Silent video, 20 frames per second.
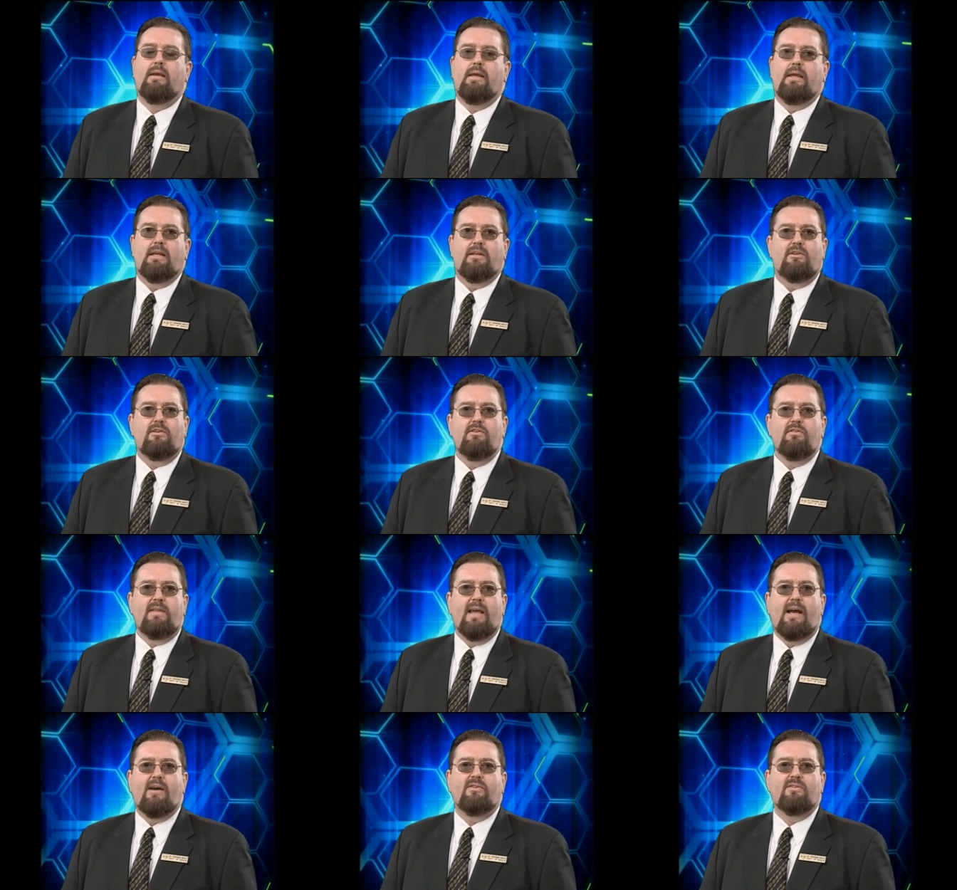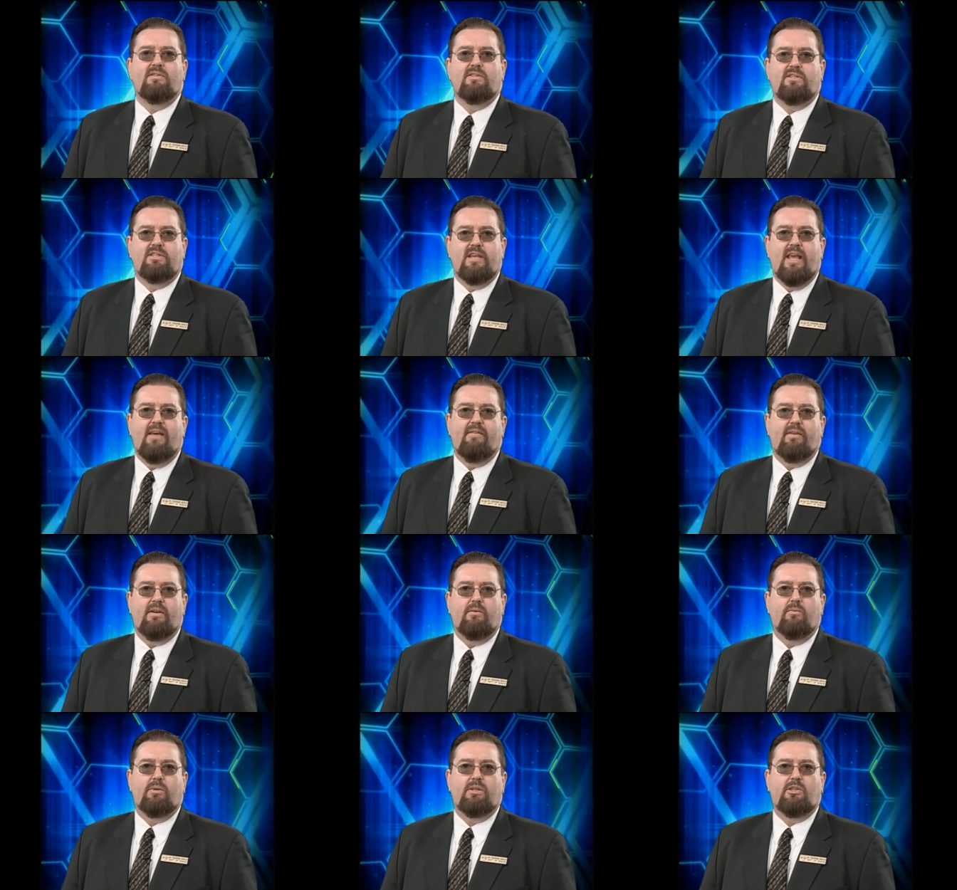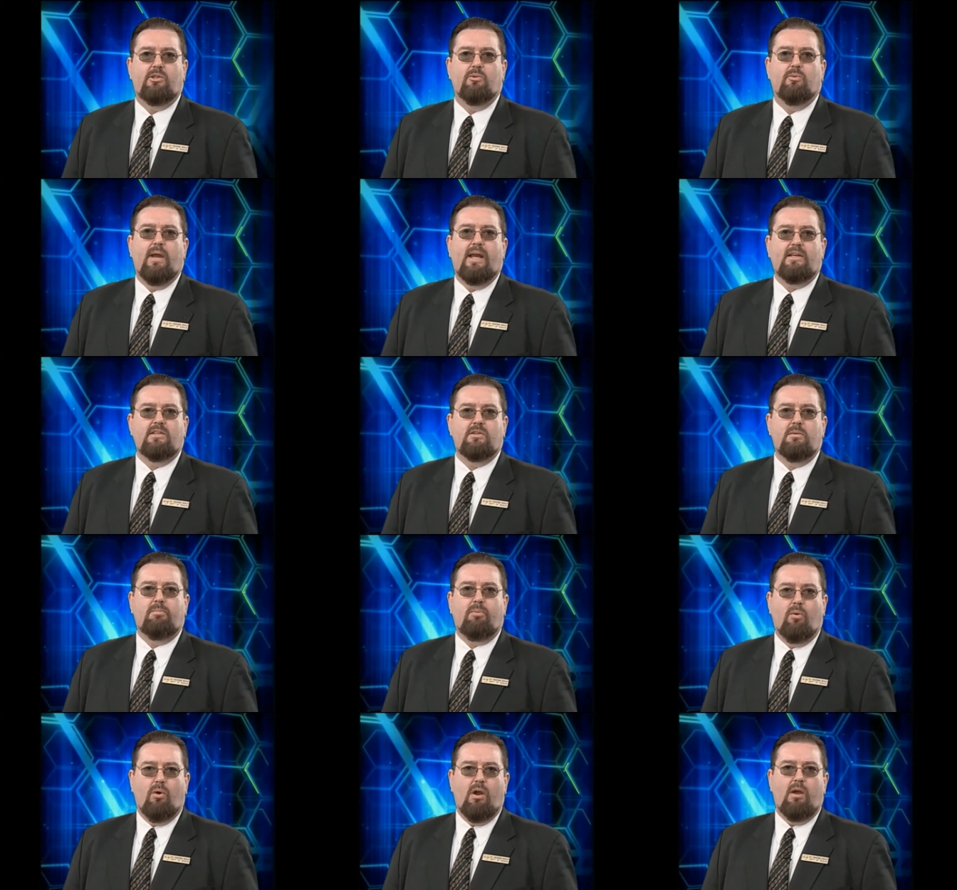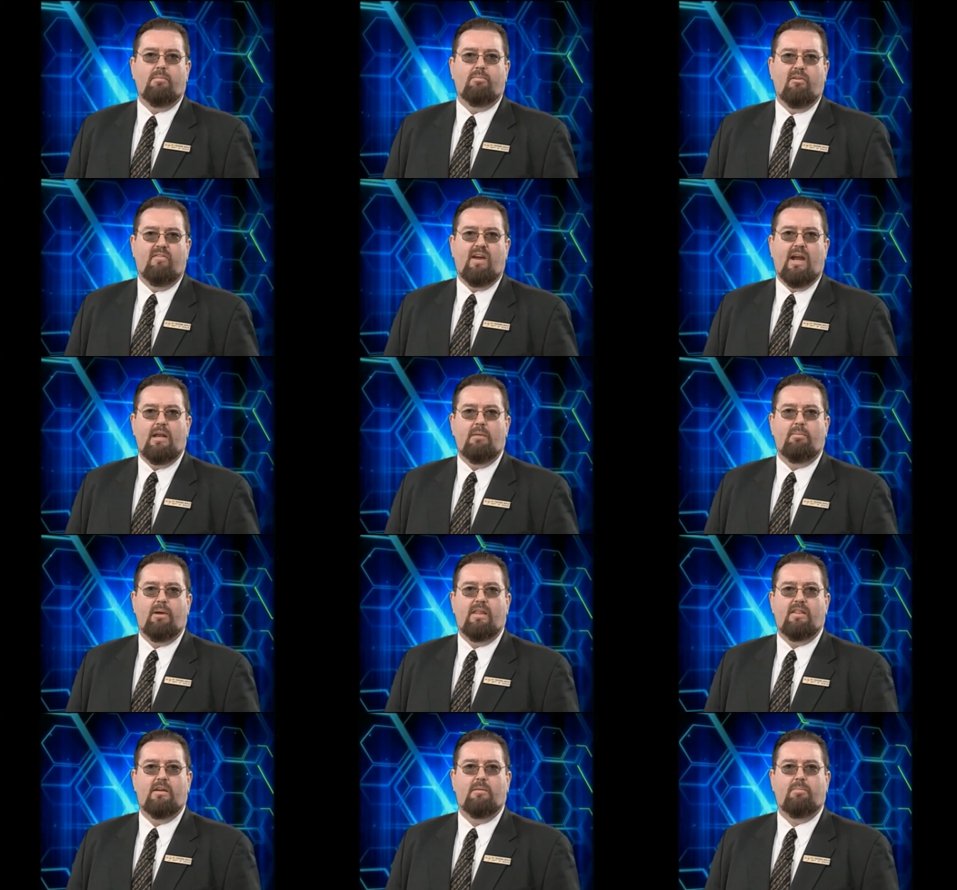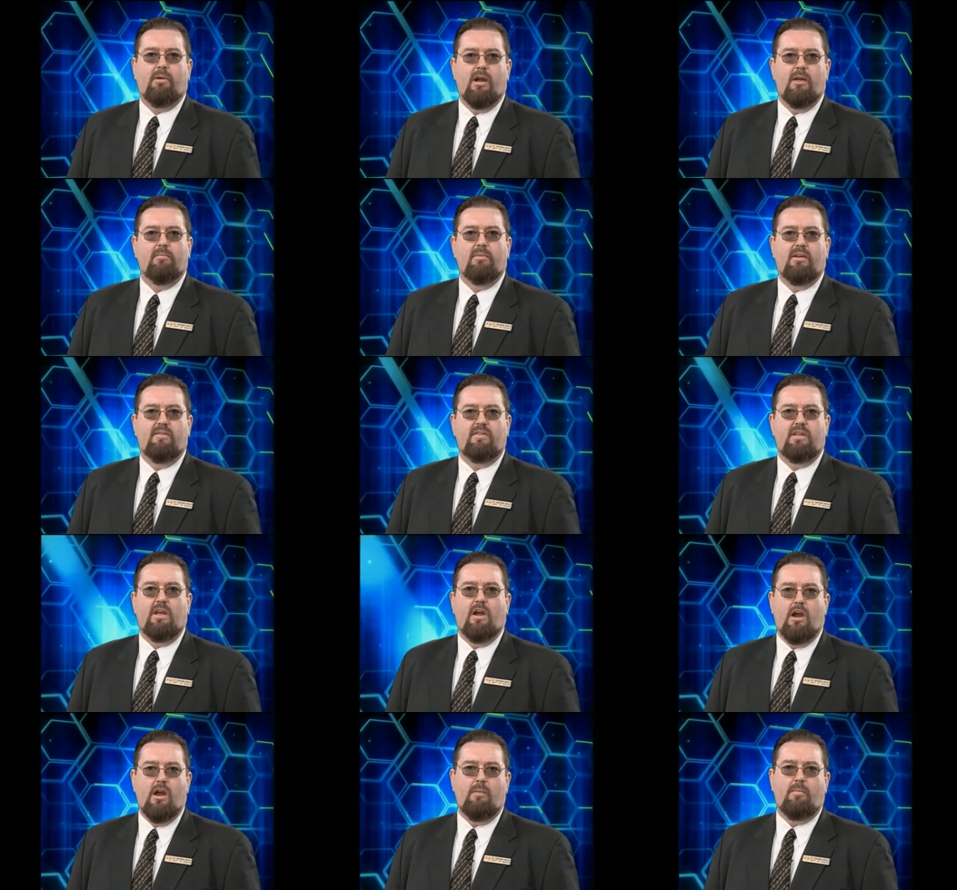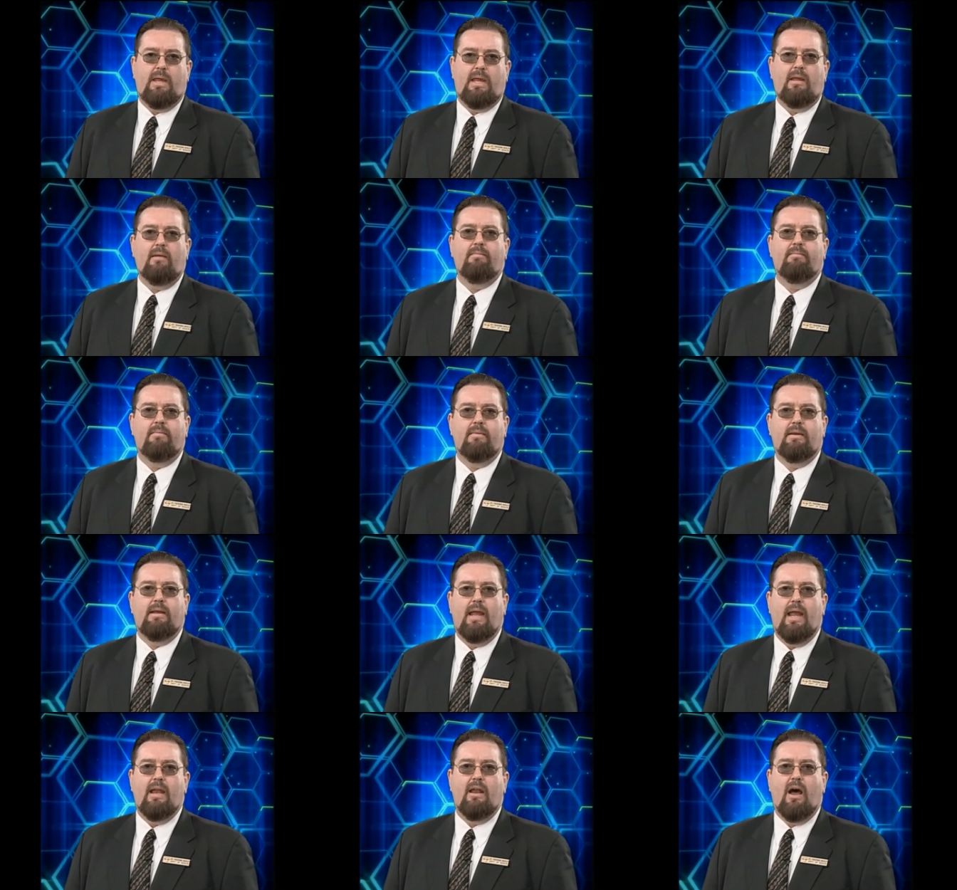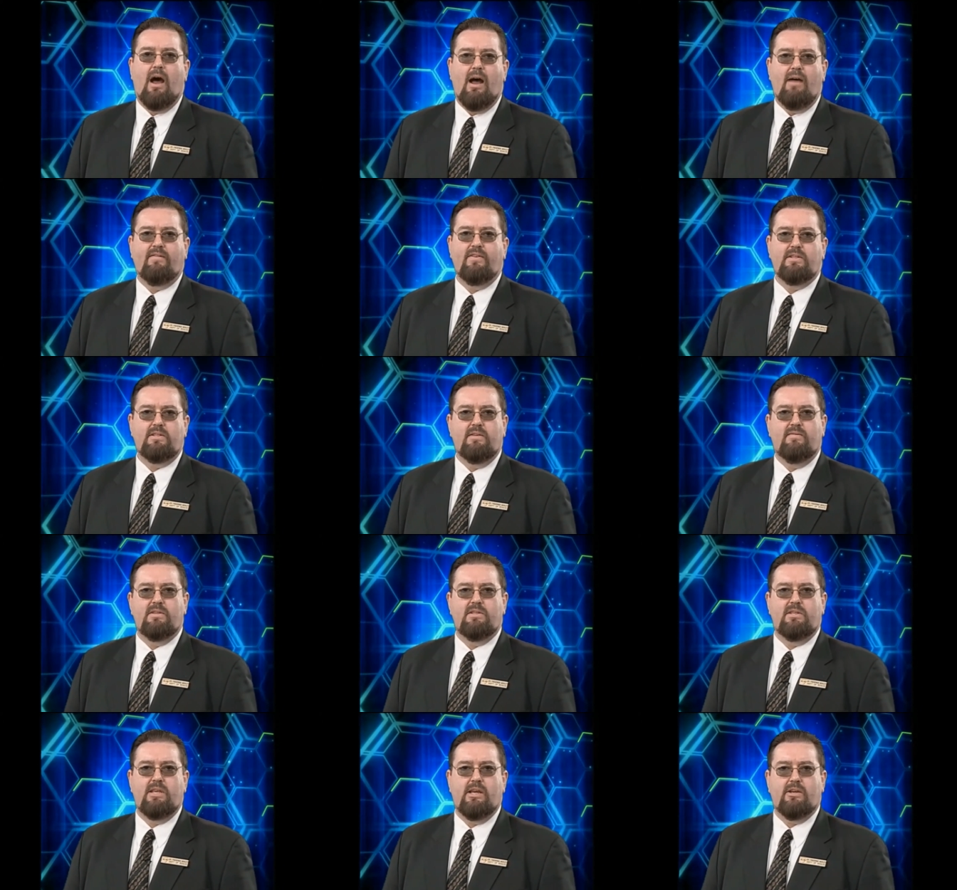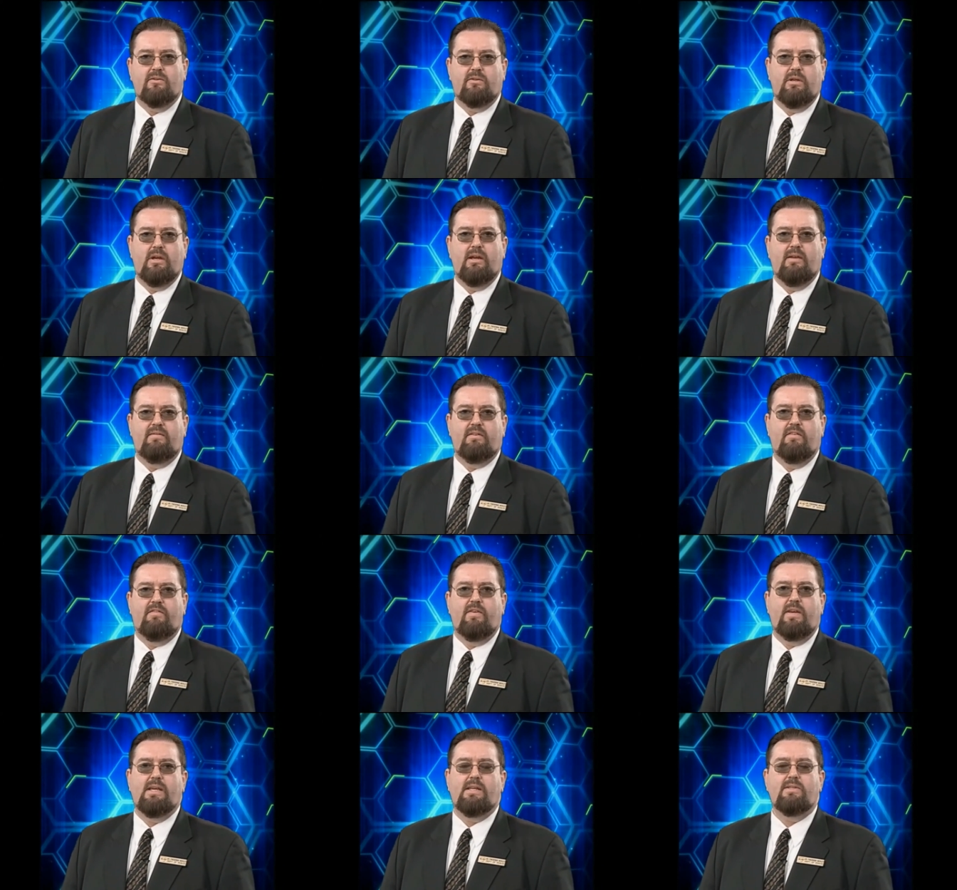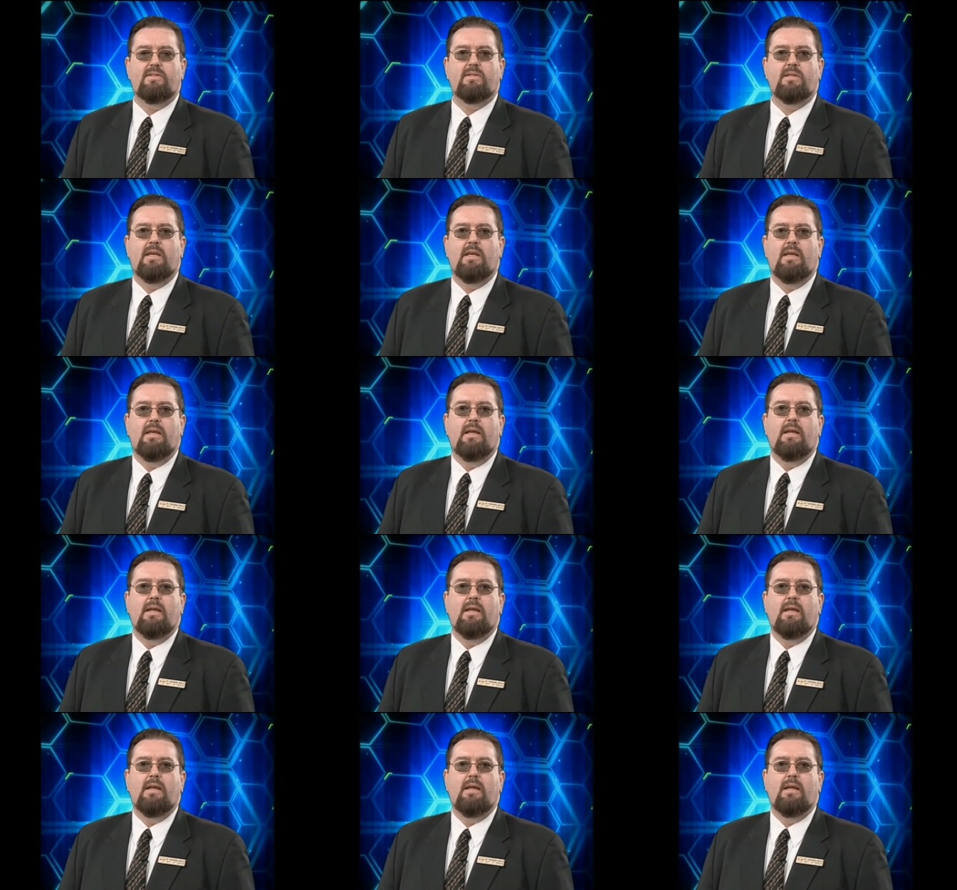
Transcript: In 2007, with direct support provided by the Department of the Army and Office of the Secretary of Defense,